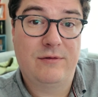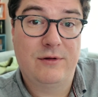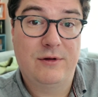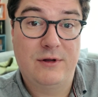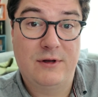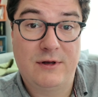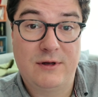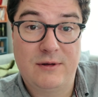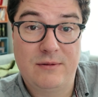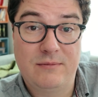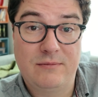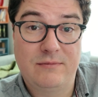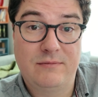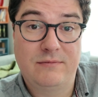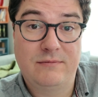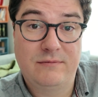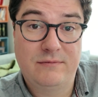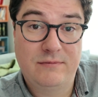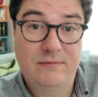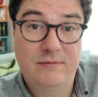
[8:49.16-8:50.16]
the
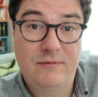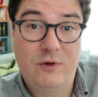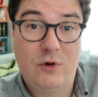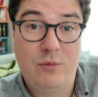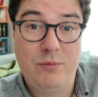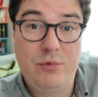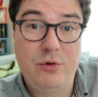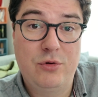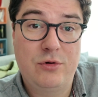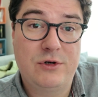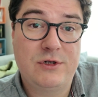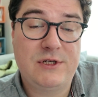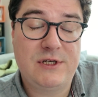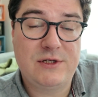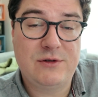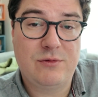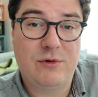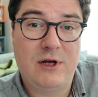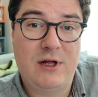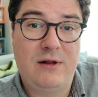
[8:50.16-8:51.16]
computers
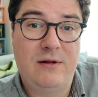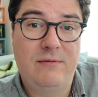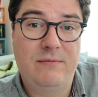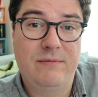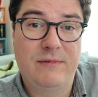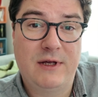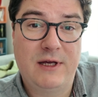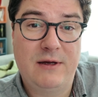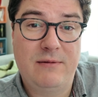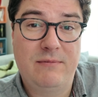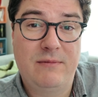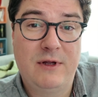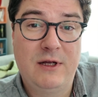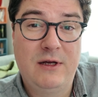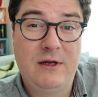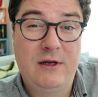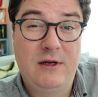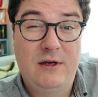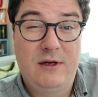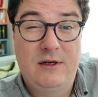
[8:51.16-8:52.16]
as well, yeah.
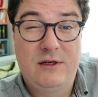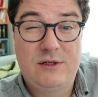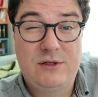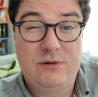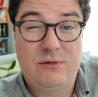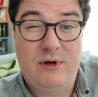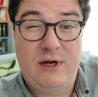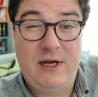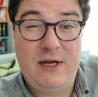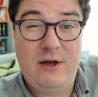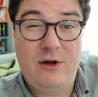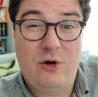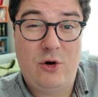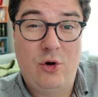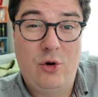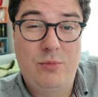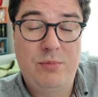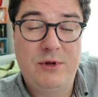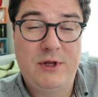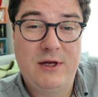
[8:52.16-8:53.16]
So I
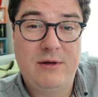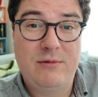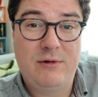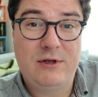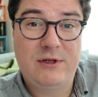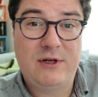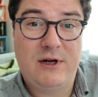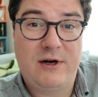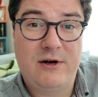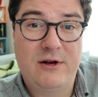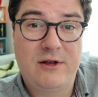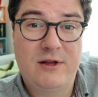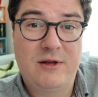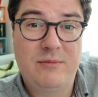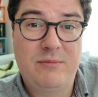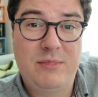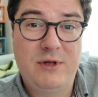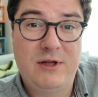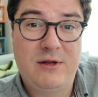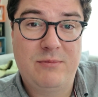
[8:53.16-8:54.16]
hope they will target a
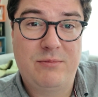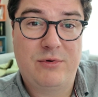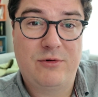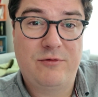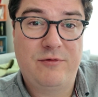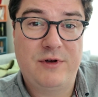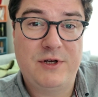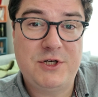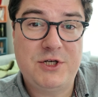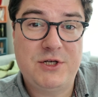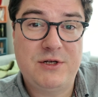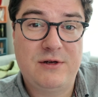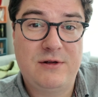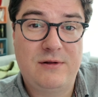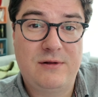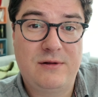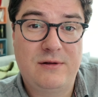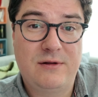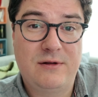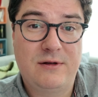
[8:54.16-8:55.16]
bit the
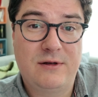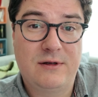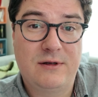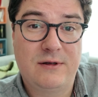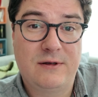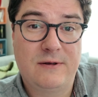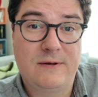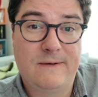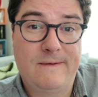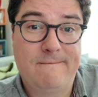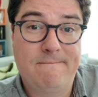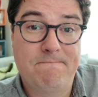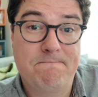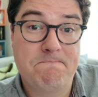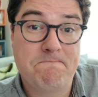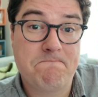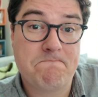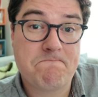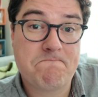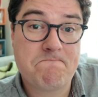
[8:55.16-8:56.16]

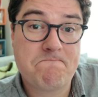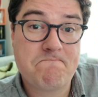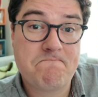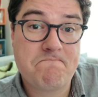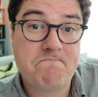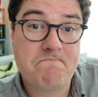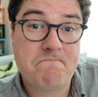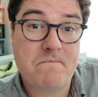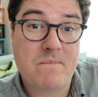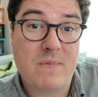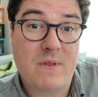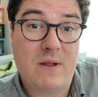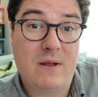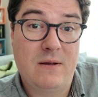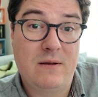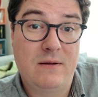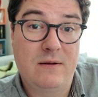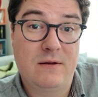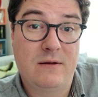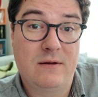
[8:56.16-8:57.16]
professional
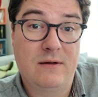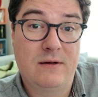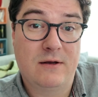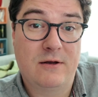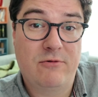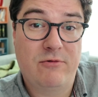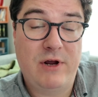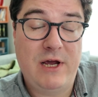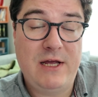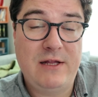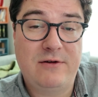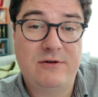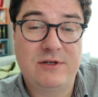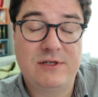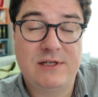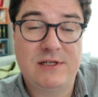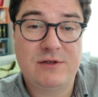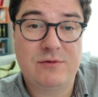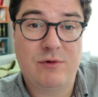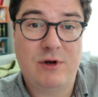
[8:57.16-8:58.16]

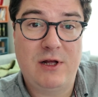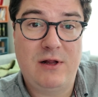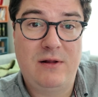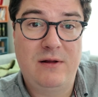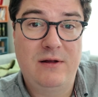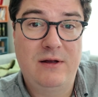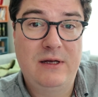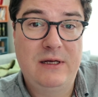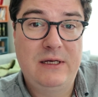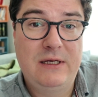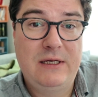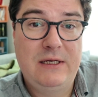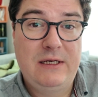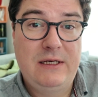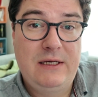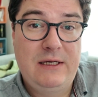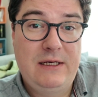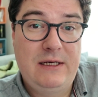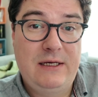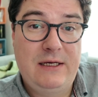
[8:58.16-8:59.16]
creators as well,
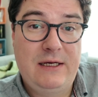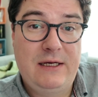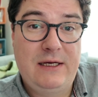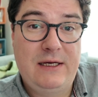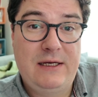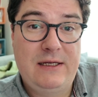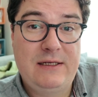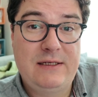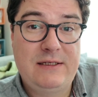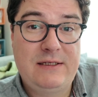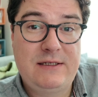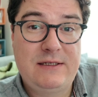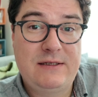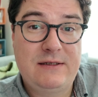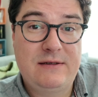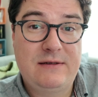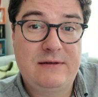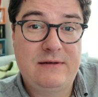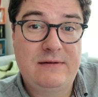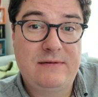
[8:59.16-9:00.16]
and
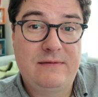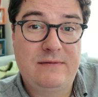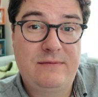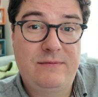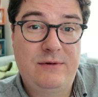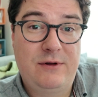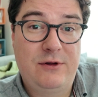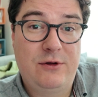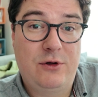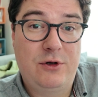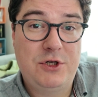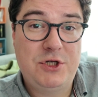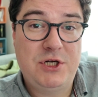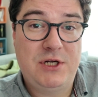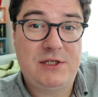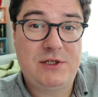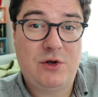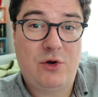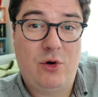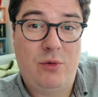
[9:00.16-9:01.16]
will not
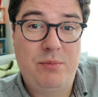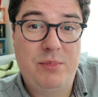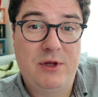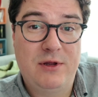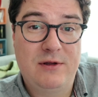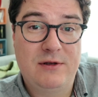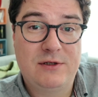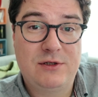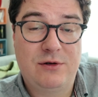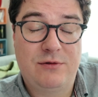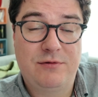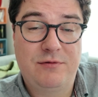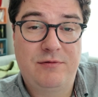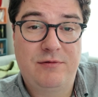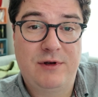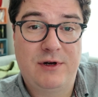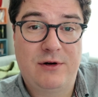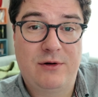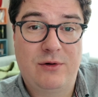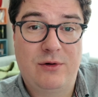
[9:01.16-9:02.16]
just copy the
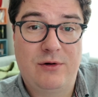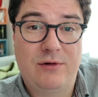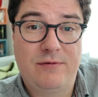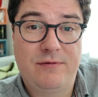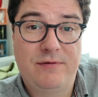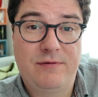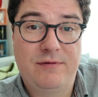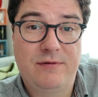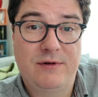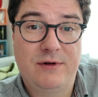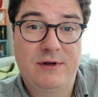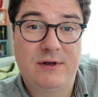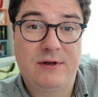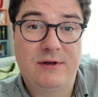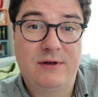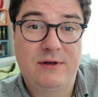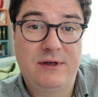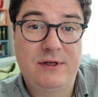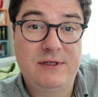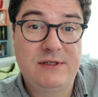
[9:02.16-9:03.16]
software of
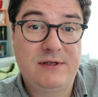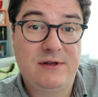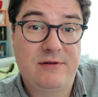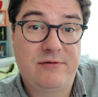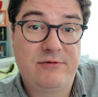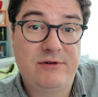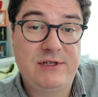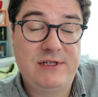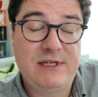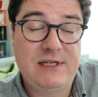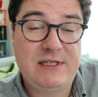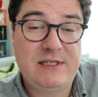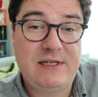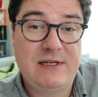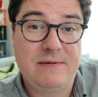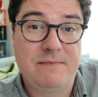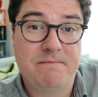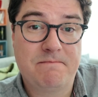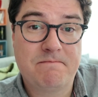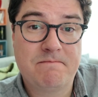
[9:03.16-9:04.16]

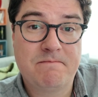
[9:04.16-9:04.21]
Insta360.